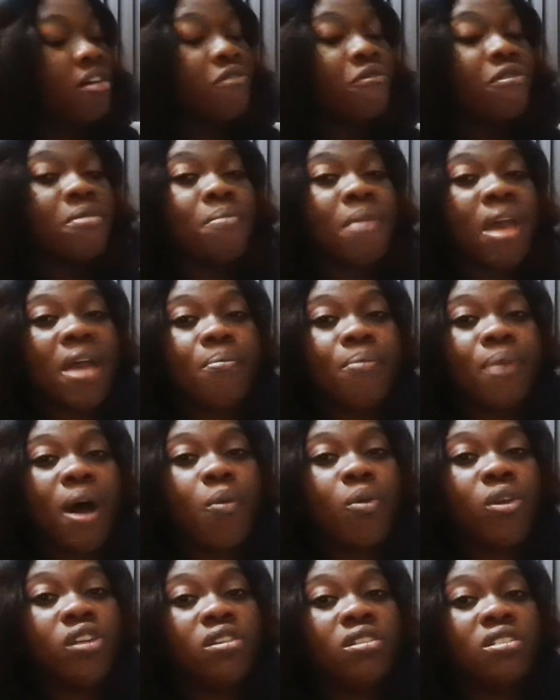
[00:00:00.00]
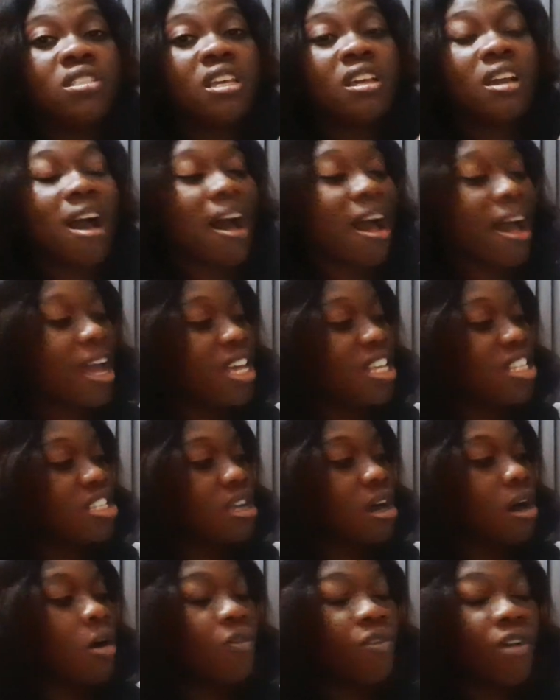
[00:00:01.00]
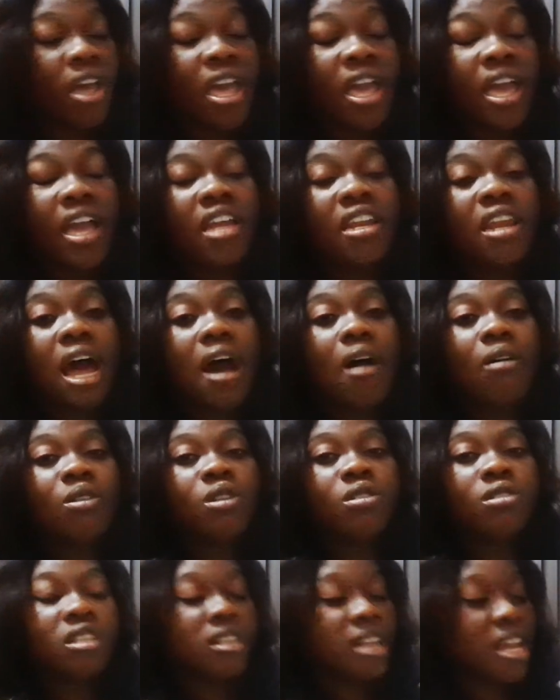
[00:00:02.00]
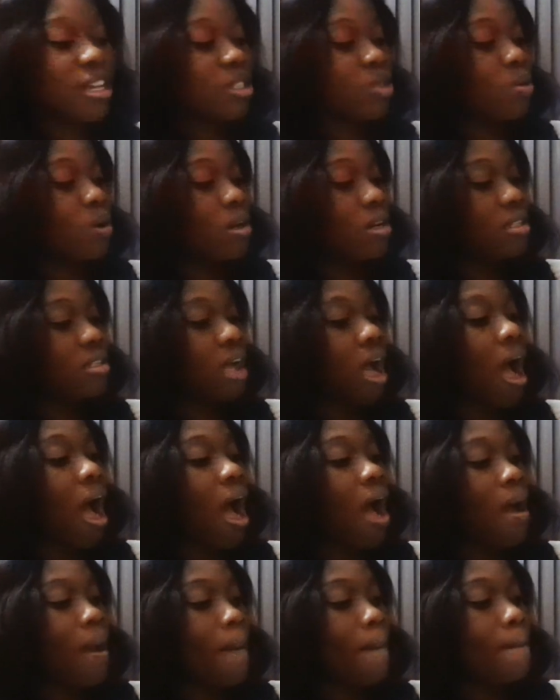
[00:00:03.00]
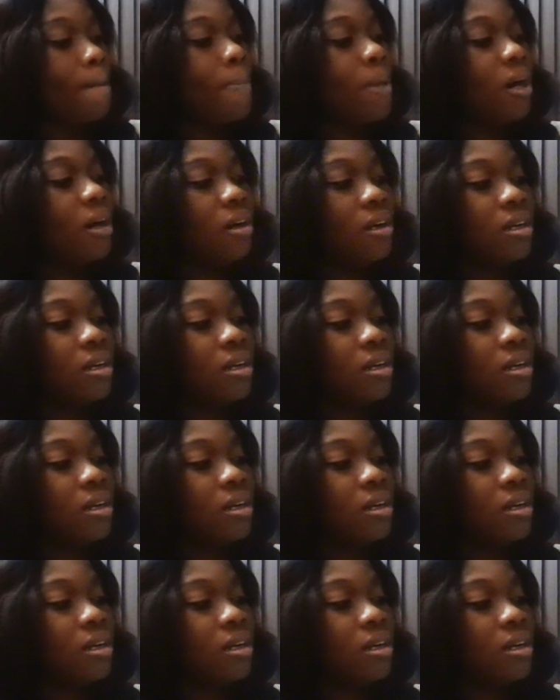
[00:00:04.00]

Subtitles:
Remember, we don't take our hands off. And how do the next one is A, B.